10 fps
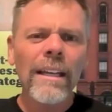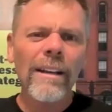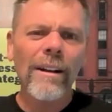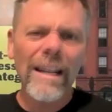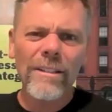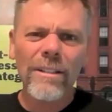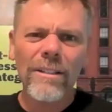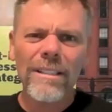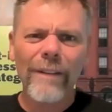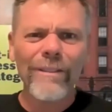Ask
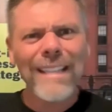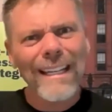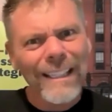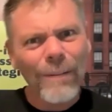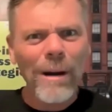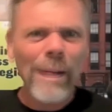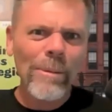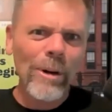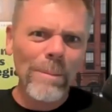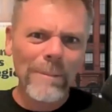yourself, is that a little problem
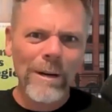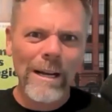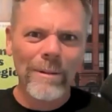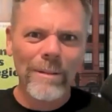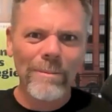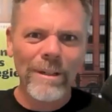or a big problem?